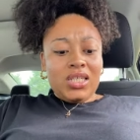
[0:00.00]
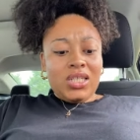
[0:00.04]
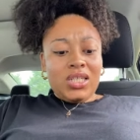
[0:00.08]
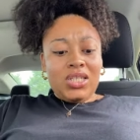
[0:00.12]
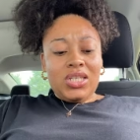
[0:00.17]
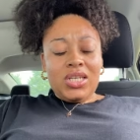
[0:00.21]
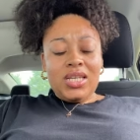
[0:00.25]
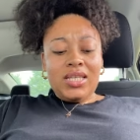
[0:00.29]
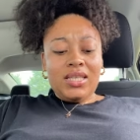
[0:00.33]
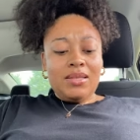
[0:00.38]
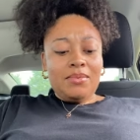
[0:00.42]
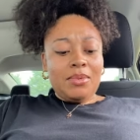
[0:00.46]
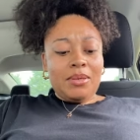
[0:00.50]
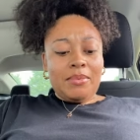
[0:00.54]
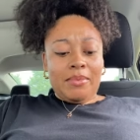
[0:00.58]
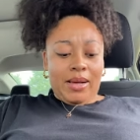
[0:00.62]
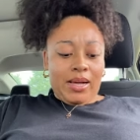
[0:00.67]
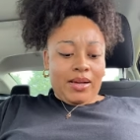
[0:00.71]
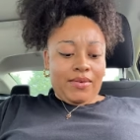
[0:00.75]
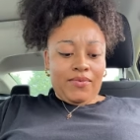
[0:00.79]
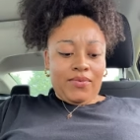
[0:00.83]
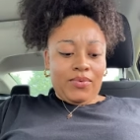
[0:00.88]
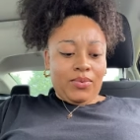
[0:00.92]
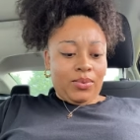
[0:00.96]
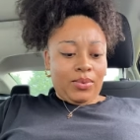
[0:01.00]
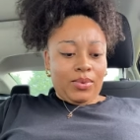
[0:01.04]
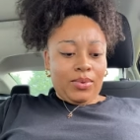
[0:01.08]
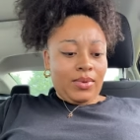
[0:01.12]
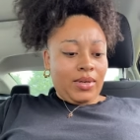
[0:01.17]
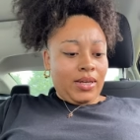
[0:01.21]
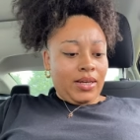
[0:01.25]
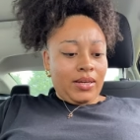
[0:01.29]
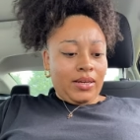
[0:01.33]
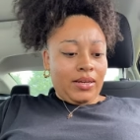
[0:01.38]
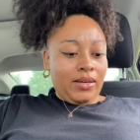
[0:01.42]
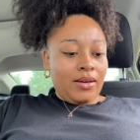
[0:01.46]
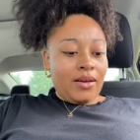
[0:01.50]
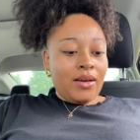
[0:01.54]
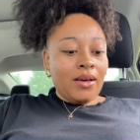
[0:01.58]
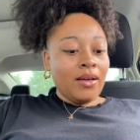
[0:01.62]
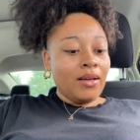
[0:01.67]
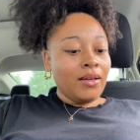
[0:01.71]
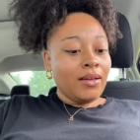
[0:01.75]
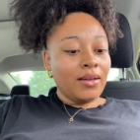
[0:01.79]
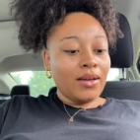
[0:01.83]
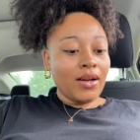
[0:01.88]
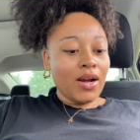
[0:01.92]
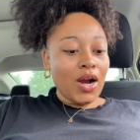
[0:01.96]
just be mindful okay?
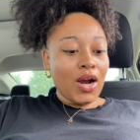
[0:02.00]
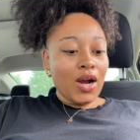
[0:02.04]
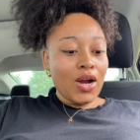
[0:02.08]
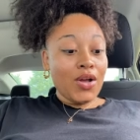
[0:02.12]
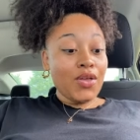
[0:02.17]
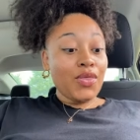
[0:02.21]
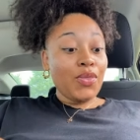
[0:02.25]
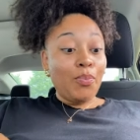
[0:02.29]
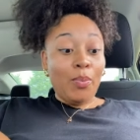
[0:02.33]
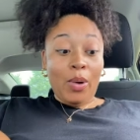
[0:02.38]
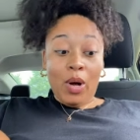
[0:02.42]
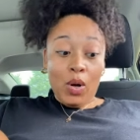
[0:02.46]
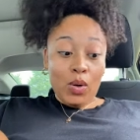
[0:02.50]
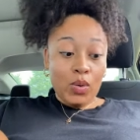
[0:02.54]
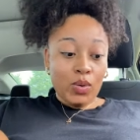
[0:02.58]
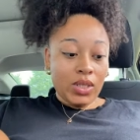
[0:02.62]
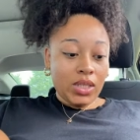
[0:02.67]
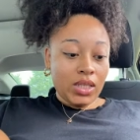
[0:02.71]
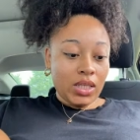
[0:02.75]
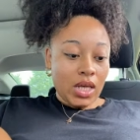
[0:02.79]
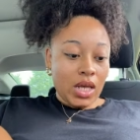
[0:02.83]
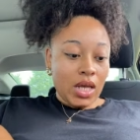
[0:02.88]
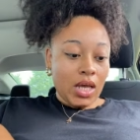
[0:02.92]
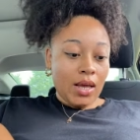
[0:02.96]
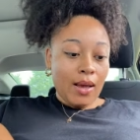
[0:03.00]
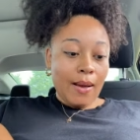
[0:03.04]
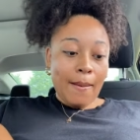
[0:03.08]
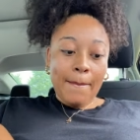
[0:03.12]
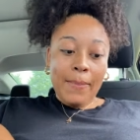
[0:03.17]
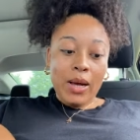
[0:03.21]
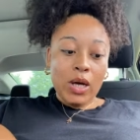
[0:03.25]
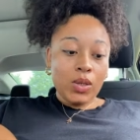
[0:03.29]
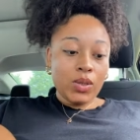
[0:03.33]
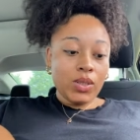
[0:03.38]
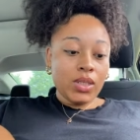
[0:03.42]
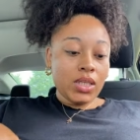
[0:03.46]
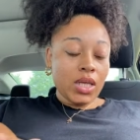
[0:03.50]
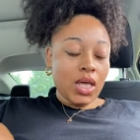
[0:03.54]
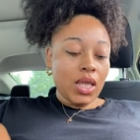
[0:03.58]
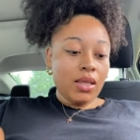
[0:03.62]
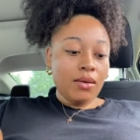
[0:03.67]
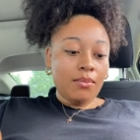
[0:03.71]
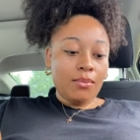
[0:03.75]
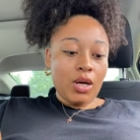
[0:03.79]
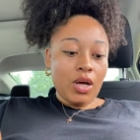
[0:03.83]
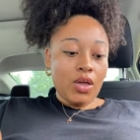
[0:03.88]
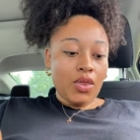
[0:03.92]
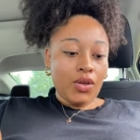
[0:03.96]
earth posting a post of
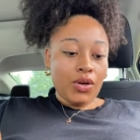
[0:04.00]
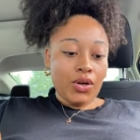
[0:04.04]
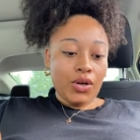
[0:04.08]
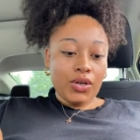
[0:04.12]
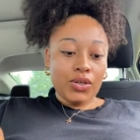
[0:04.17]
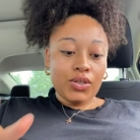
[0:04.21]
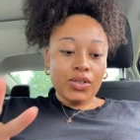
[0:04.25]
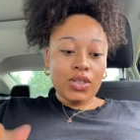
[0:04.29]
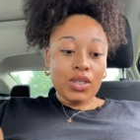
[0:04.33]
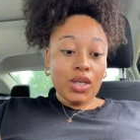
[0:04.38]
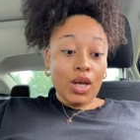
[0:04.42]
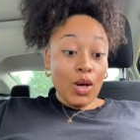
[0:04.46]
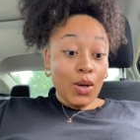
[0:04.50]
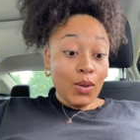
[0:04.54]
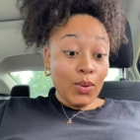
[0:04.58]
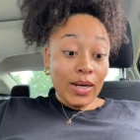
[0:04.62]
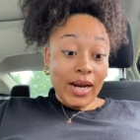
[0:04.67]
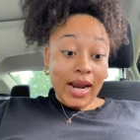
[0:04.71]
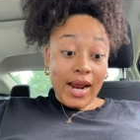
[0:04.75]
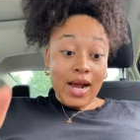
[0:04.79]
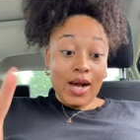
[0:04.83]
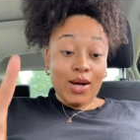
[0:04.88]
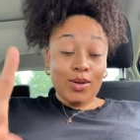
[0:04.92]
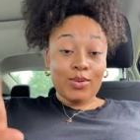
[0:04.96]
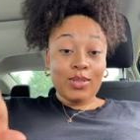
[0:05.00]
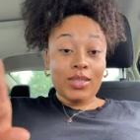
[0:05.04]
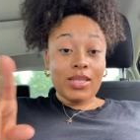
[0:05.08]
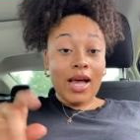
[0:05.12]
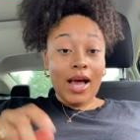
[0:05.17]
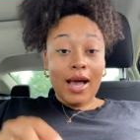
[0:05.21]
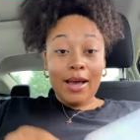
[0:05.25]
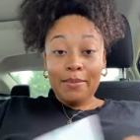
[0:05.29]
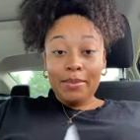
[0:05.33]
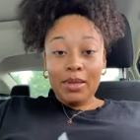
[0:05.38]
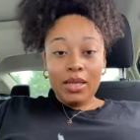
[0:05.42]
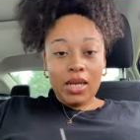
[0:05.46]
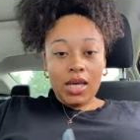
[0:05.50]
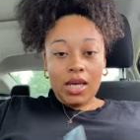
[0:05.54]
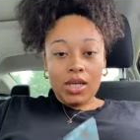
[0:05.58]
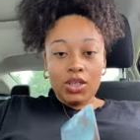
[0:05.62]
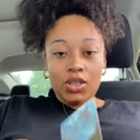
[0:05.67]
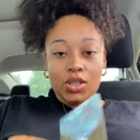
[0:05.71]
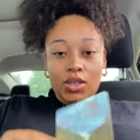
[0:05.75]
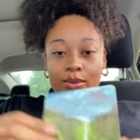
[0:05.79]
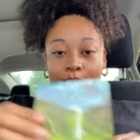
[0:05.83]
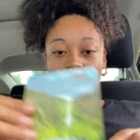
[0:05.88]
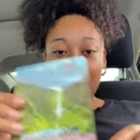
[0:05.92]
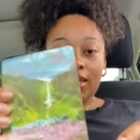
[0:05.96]
the mother slow down time in
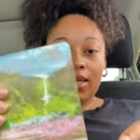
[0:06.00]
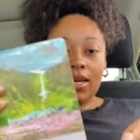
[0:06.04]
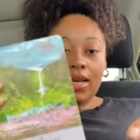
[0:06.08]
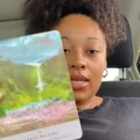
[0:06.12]
nature what did